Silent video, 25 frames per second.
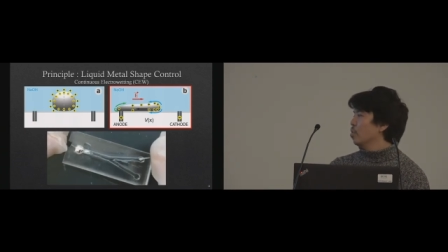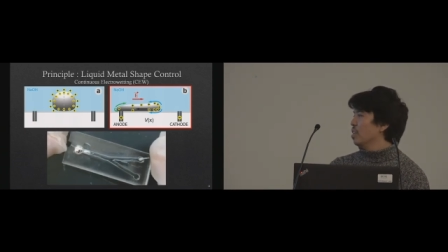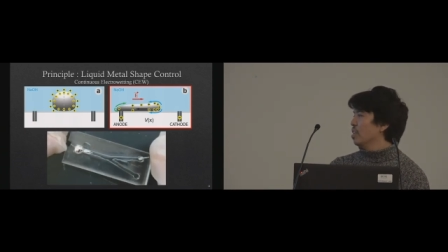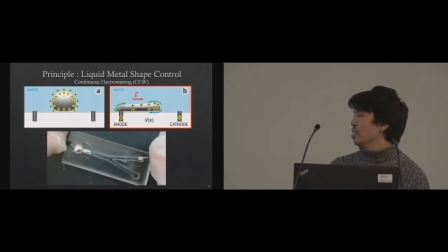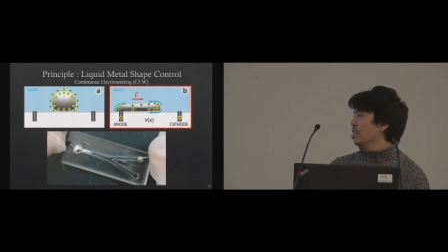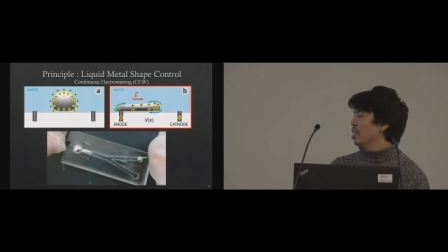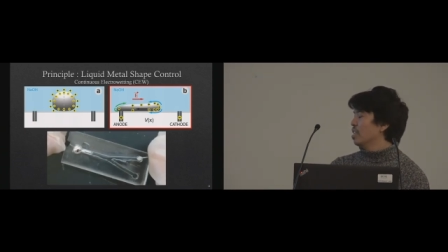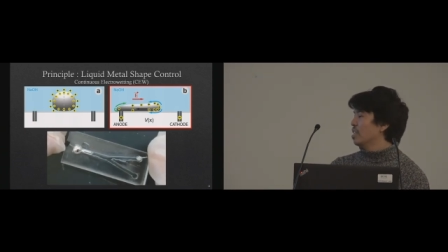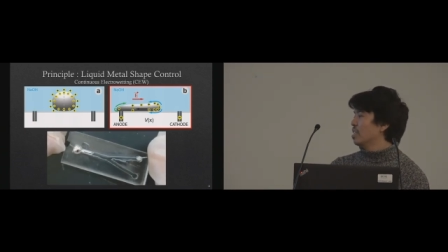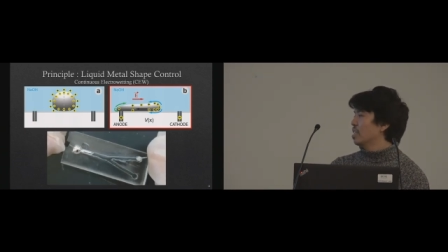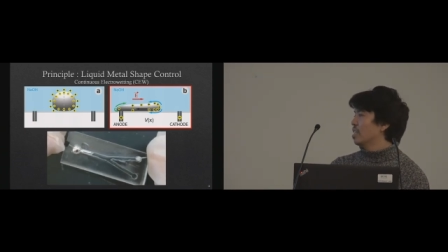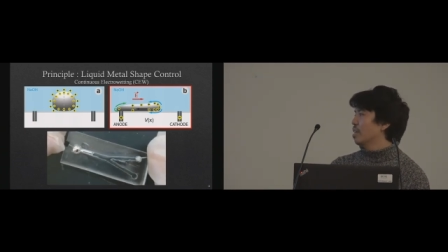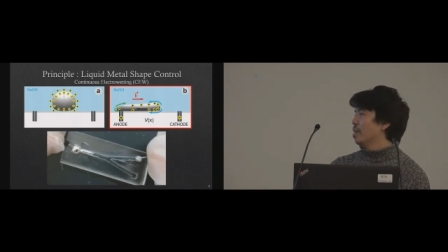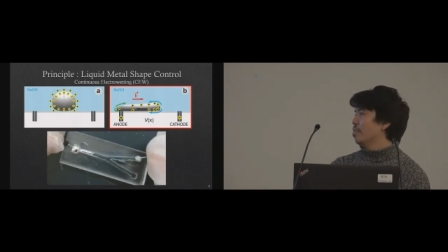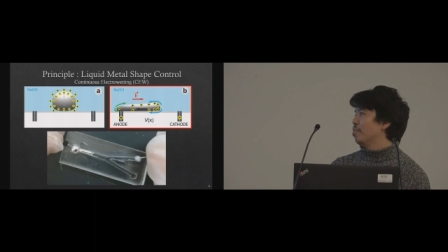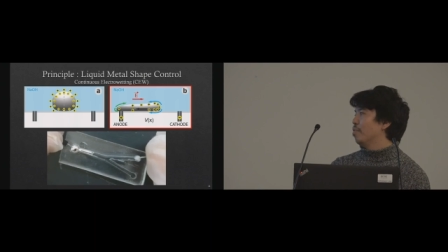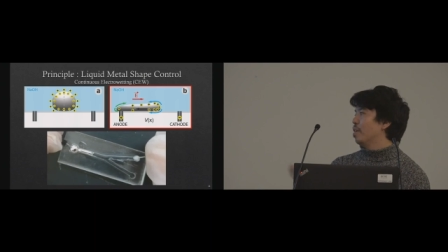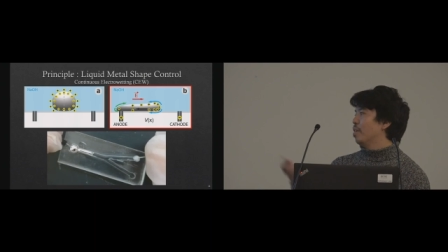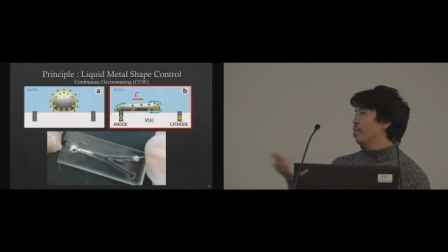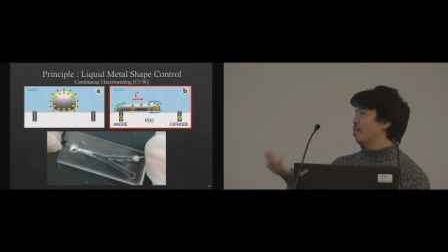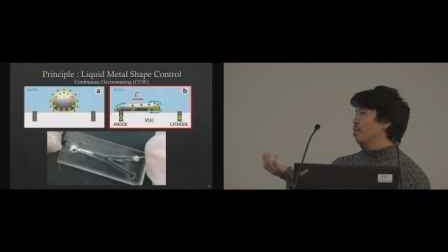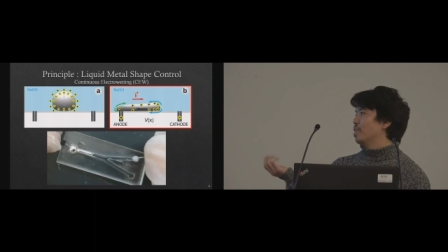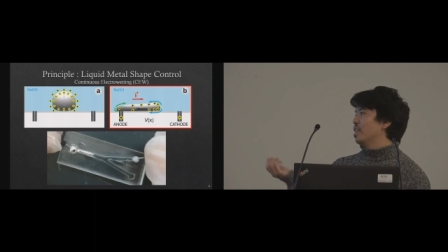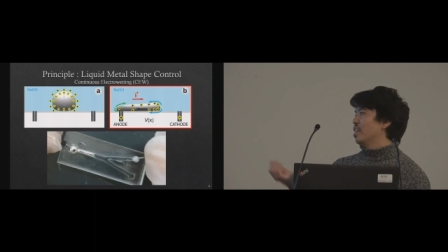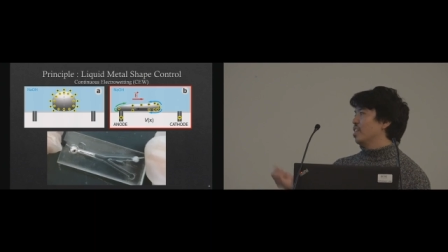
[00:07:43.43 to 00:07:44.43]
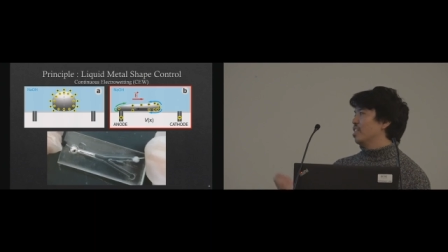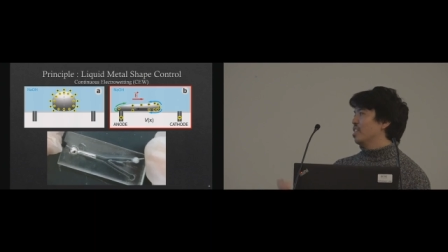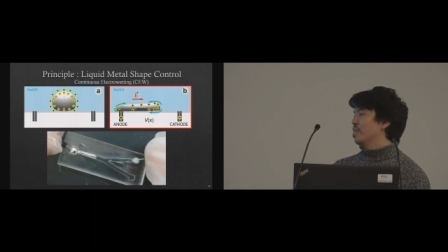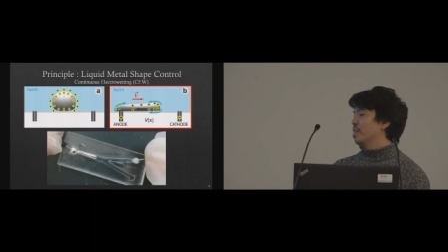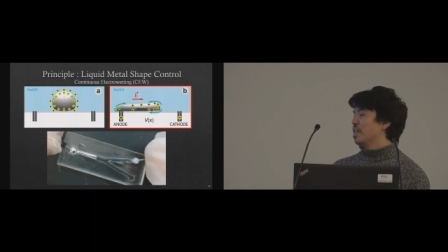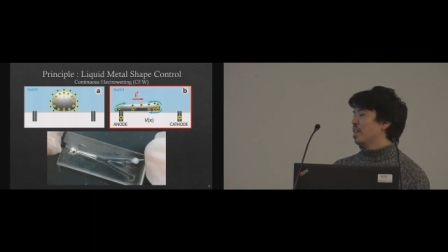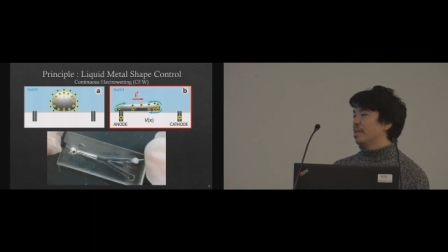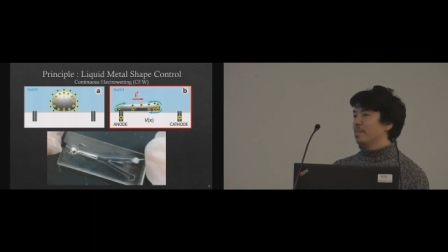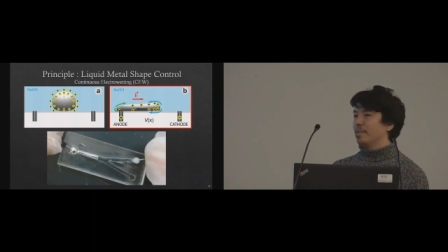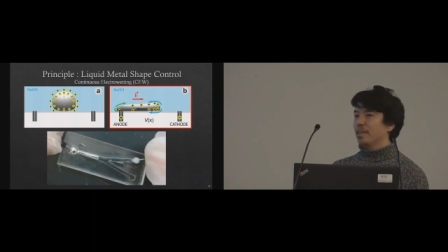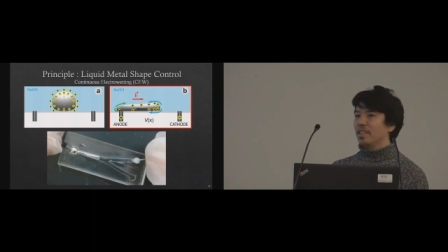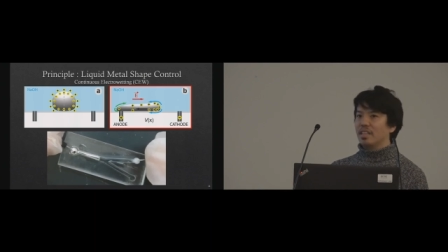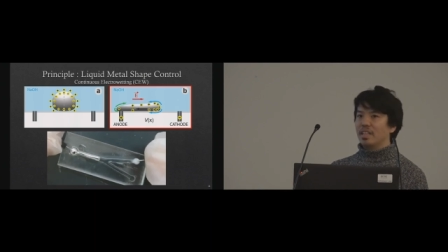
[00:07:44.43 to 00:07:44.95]
So this is one of the
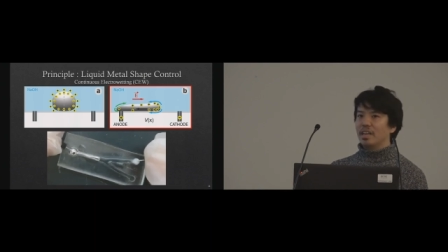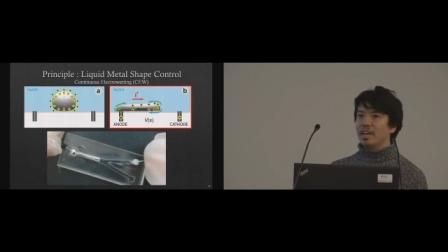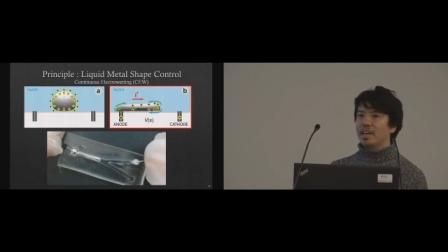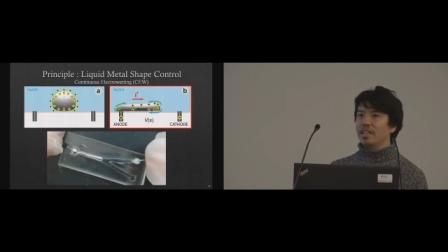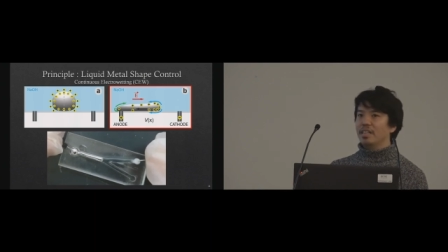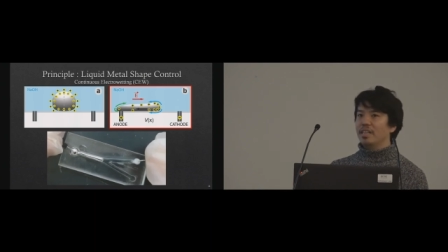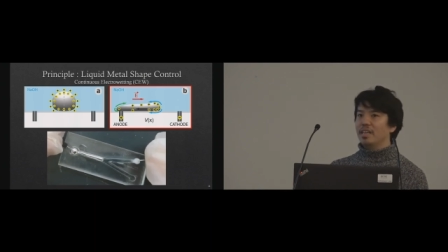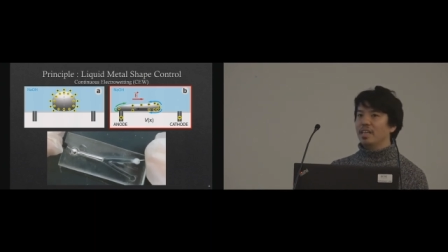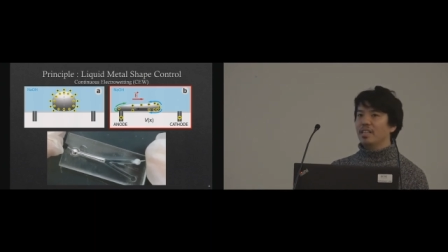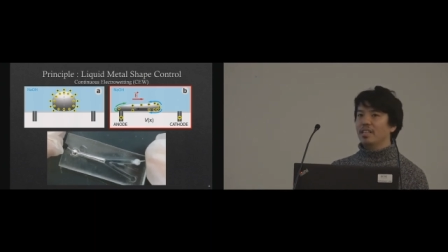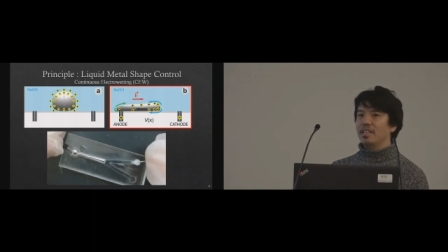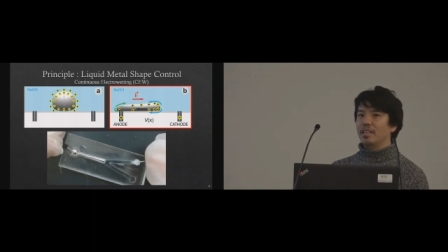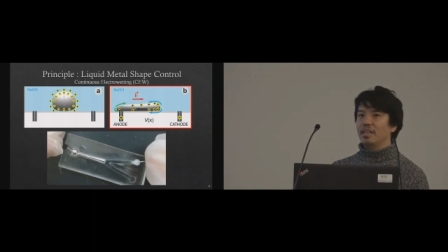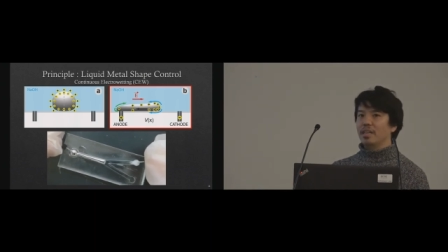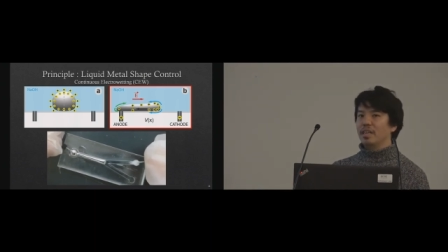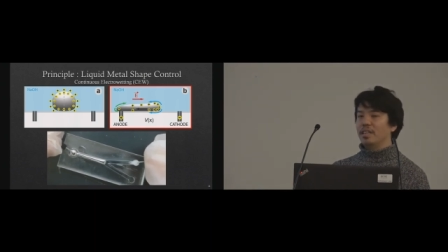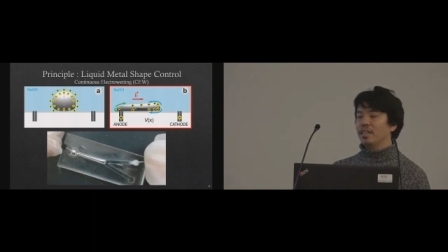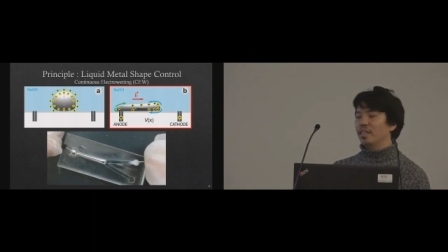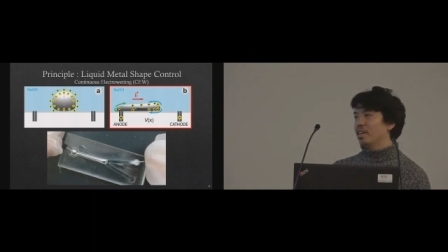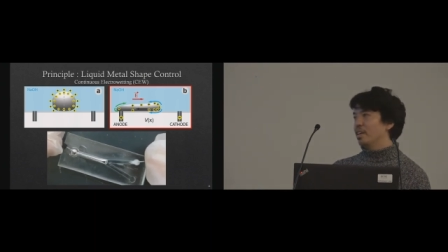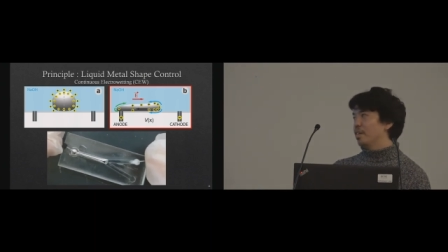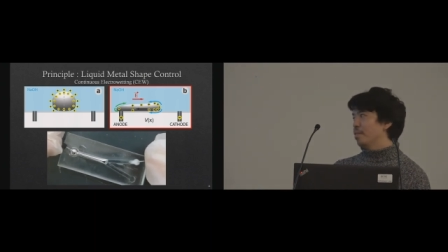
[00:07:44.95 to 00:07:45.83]
experiments I did